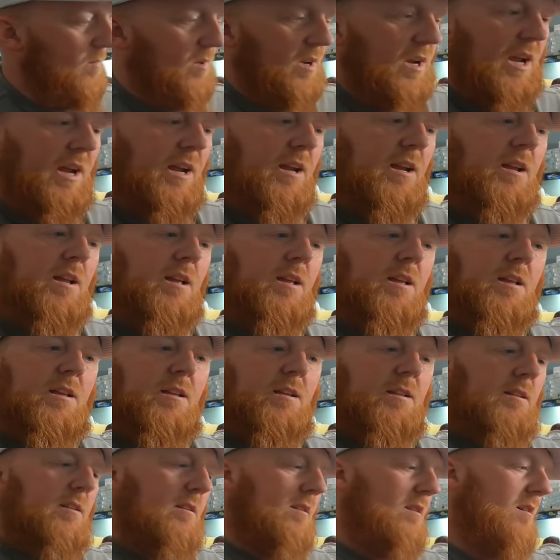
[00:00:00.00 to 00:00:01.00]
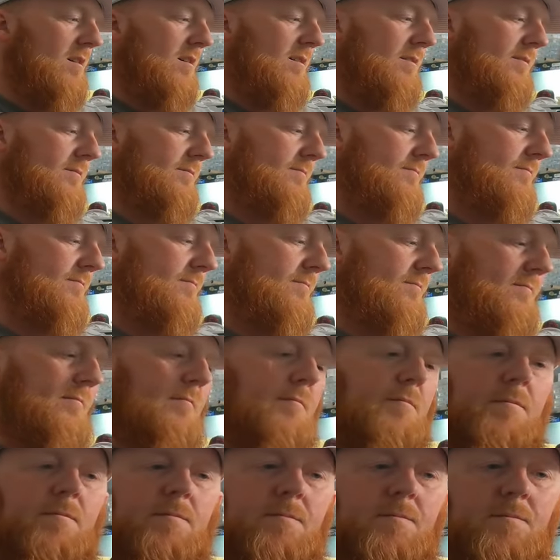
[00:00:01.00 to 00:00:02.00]
Okay. Uh,
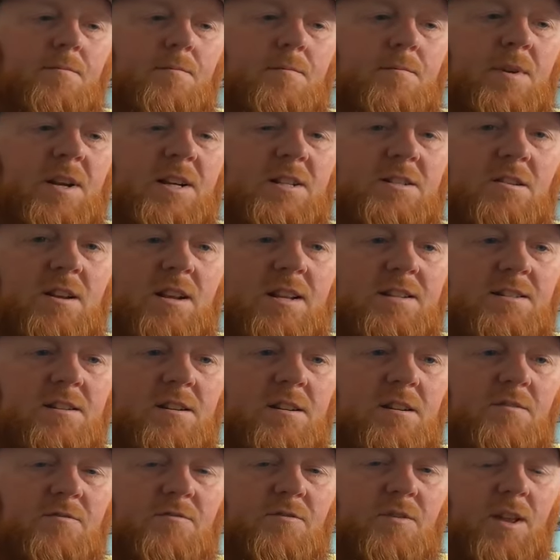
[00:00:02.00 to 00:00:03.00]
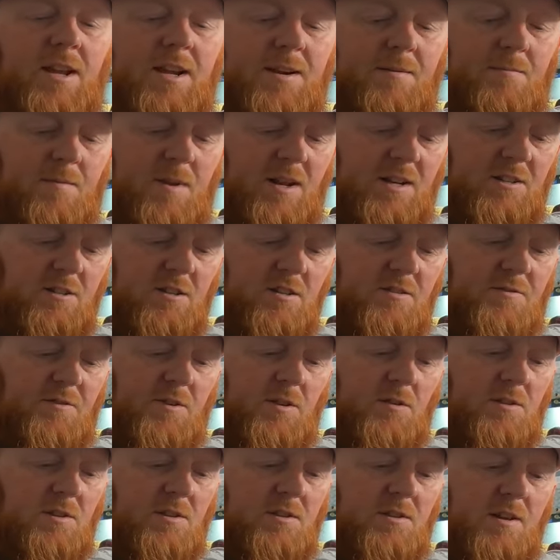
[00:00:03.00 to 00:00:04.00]
make sure it has a good flame. I just
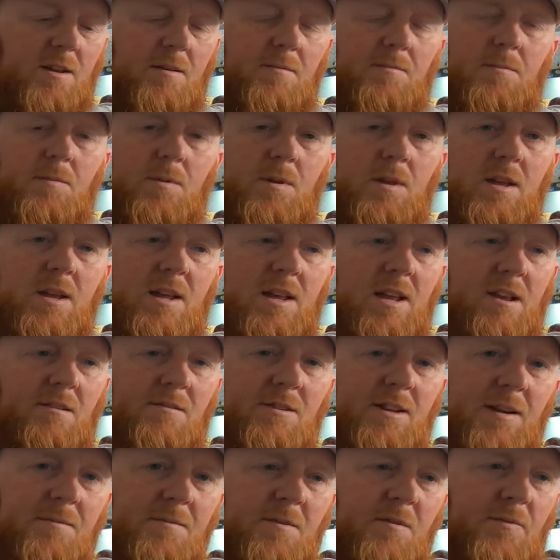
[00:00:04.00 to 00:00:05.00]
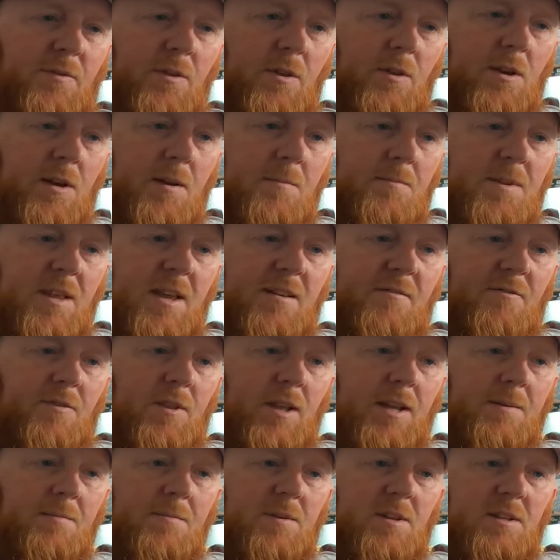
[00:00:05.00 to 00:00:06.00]
filled this up. Every time you fill it up, that
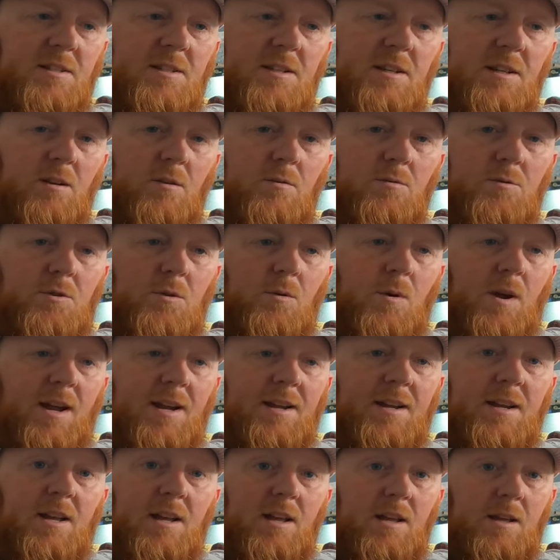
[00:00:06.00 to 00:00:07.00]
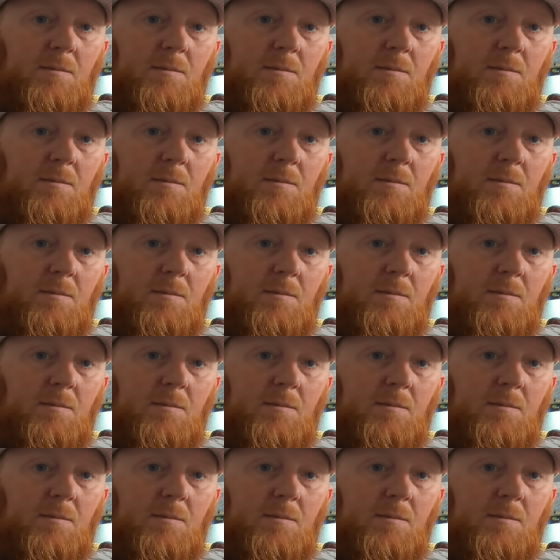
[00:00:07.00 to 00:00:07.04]
flame doesn't go too high.